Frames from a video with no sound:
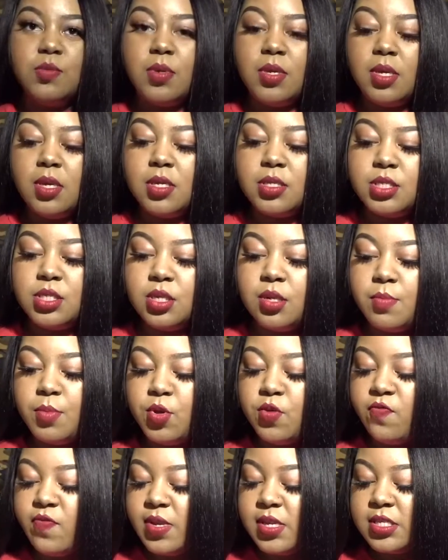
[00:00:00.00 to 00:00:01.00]
weekend to the
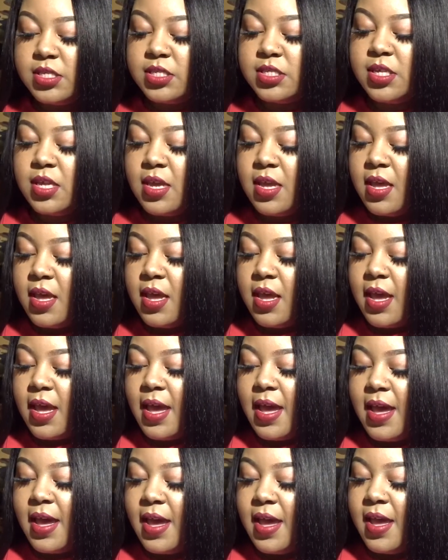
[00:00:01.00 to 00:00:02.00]
movies.
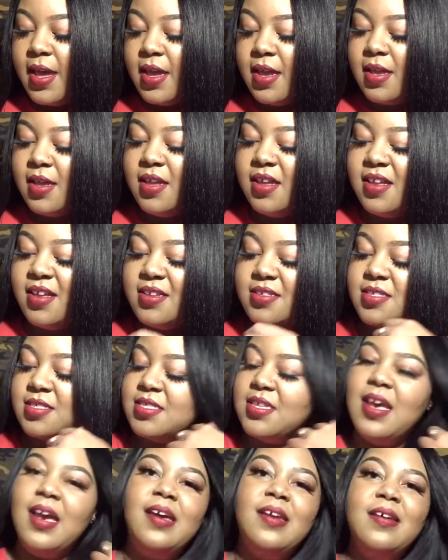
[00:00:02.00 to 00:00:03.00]
I
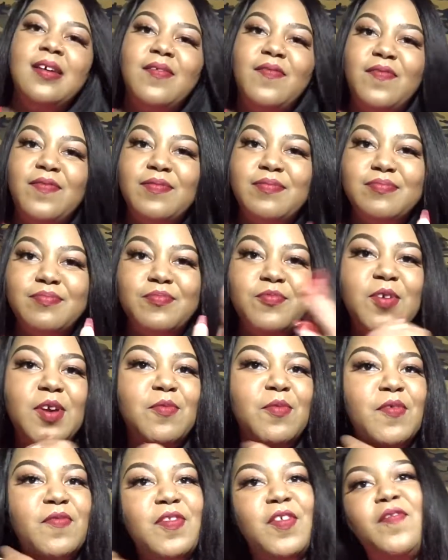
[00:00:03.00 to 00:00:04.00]
just kind of
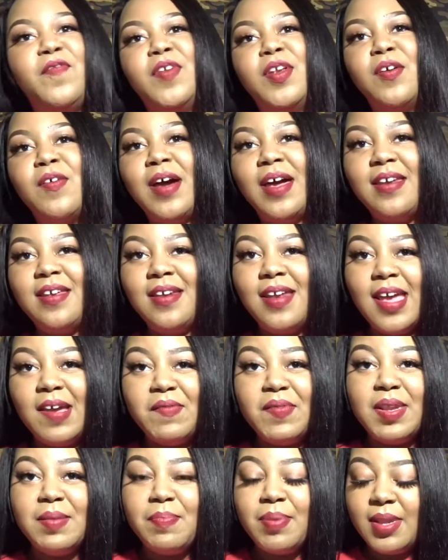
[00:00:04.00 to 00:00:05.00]
went with the flow. I didn't
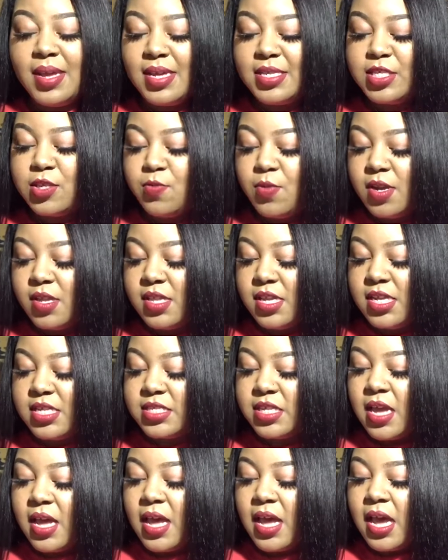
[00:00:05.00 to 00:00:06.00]
have any plans to wear
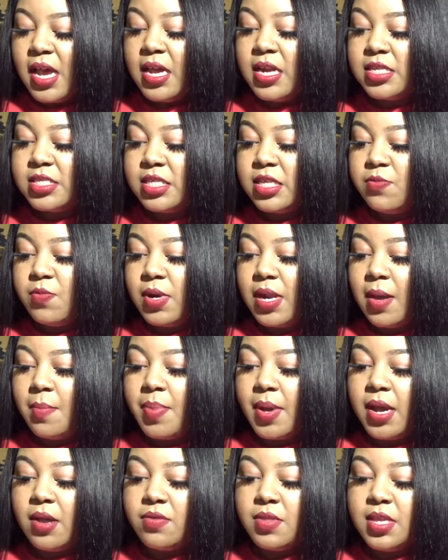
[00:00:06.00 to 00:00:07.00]
these. Honestly, when I
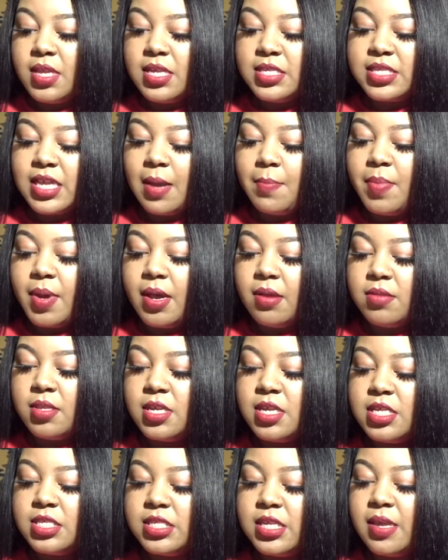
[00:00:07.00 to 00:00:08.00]
bought
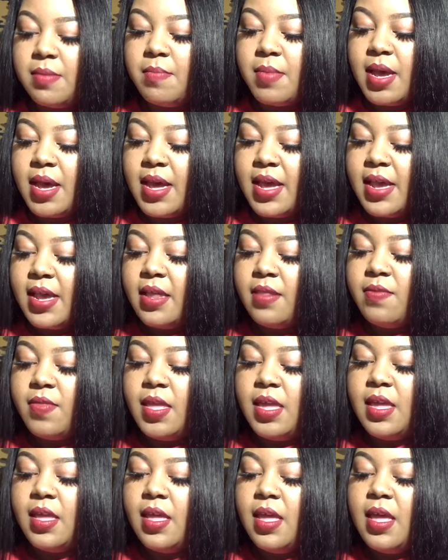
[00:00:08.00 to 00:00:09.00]
these in mind
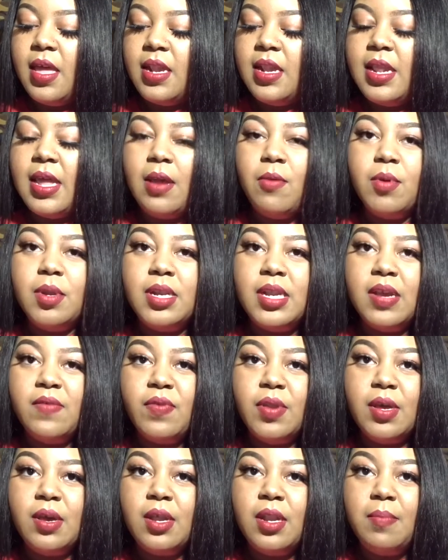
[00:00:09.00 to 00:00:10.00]
that they were
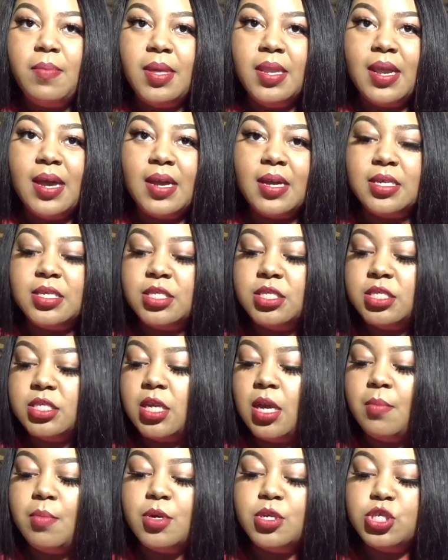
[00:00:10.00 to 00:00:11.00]
definitely going to be like a
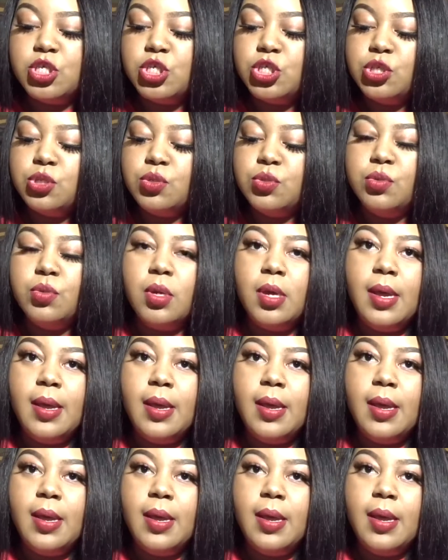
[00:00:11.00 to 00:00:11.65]
summer shoe,